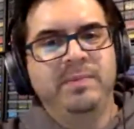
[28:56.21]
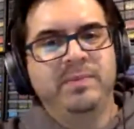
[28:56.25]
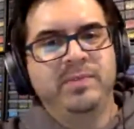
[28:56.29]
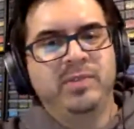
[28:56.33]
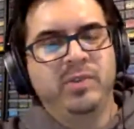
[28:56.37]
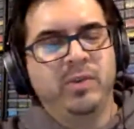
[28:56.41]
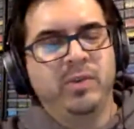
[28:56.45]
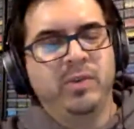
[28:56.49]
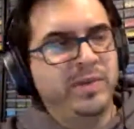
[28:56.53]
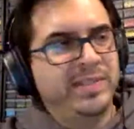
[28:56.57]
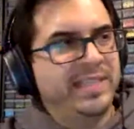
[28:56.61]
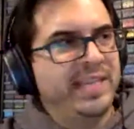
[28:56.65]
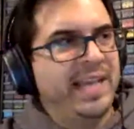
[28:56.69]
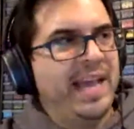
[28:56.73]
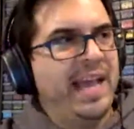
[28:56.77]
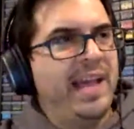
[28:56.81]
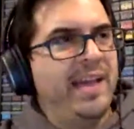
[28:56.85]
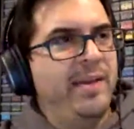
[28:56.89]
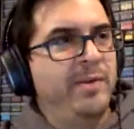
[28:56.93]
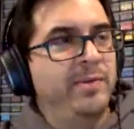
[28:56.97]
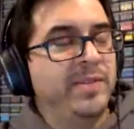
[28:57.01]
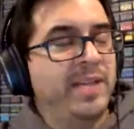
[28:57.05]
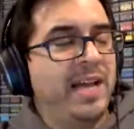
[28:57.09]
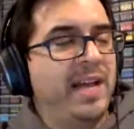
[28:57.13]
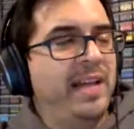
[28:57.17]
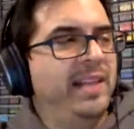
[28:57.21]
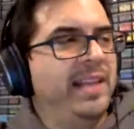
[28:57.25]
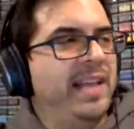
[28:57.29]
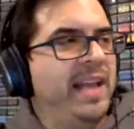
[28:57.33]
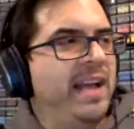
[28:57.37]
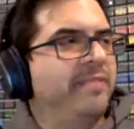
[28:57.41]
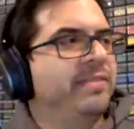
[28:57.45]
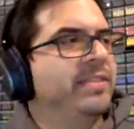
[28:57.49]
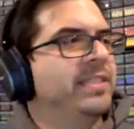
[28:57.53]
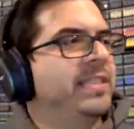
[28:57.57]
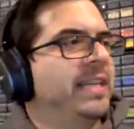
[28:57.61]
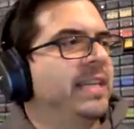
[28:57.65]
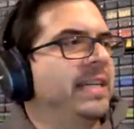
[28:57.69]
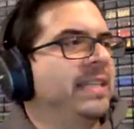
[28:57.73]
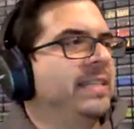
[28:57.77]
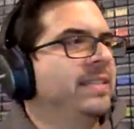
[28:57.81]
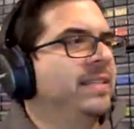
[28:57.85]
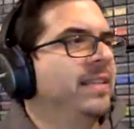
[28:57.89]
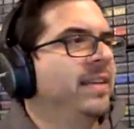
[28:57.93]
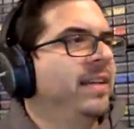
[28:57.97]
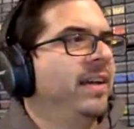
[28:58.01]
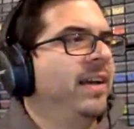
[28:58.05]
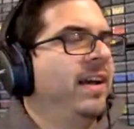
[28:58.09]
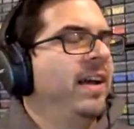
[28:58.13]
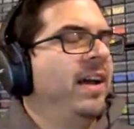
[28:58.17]
So it was highly advertised.
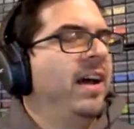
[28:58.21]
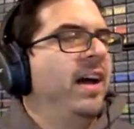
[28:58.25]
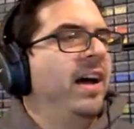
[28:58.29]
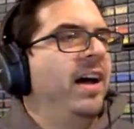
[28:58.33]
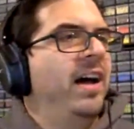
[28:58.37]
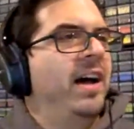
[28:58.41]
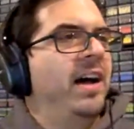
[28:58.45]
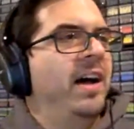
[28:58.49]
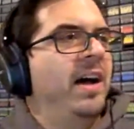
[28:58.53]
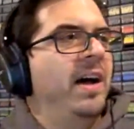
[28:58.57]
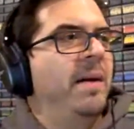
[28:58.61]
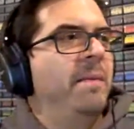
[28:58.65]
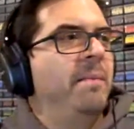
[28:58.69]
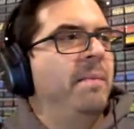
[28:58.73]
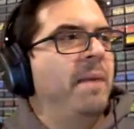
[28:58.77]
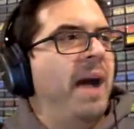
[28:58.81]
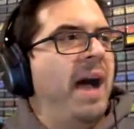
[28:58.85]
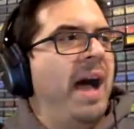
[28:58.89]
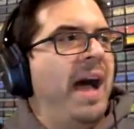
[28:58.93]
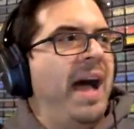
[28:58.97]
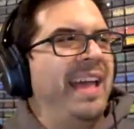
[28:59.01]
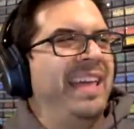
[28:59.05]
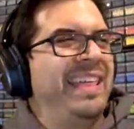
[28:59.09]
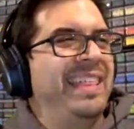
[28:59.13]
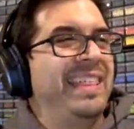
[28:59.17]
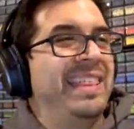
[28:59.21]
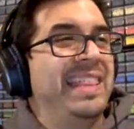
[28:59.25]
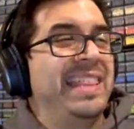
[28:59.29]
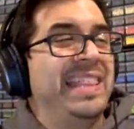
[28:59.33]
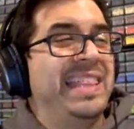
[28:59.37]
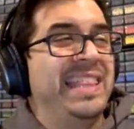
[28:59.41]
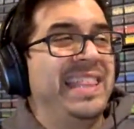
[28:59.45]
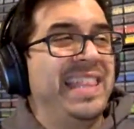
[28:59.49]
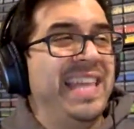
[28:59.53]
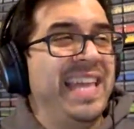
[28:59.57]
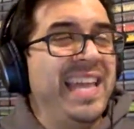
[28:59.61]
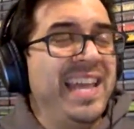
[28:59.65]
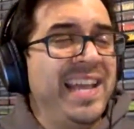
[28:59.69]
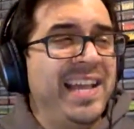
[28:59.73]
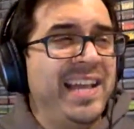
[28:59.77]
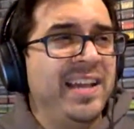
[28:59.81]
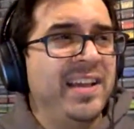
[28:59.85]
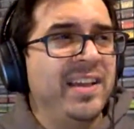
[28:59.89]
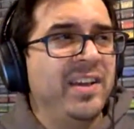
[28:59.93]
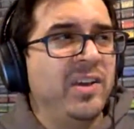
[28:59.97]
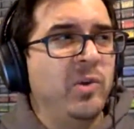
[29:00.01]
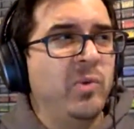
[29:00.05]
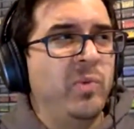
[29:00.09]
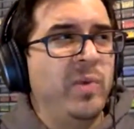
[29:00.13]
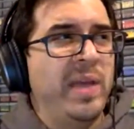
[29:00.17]
I think
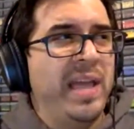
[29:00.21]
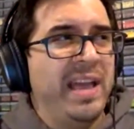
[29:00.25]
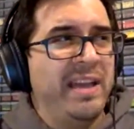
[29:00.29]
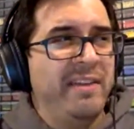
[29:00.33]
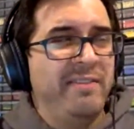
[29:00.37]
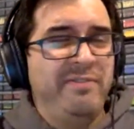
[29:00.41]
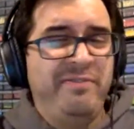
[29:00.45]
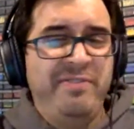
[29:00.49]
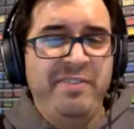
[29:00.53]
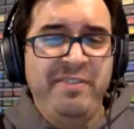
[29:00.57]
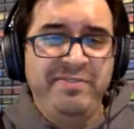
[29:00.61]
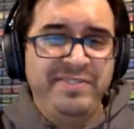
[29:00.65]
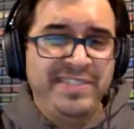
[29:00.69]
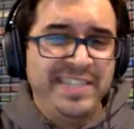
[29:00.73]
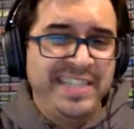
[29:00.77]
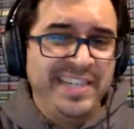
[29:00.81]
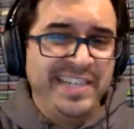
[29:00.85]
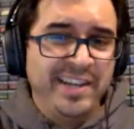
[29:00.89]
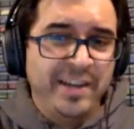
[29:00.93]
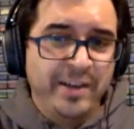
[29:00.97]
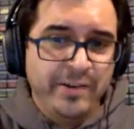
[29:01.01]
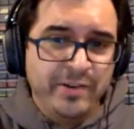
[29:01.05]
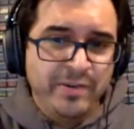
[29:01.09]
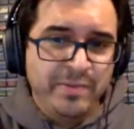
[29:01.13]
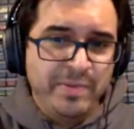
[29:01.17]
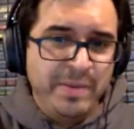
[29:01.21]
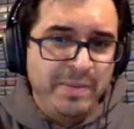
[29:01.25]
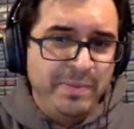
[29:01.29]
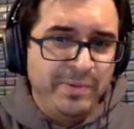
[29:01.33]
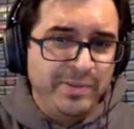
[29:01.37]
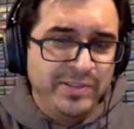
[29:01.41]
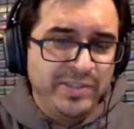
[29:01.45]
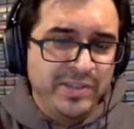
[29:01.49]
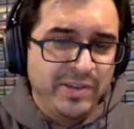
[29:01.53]
we had 1,500 people show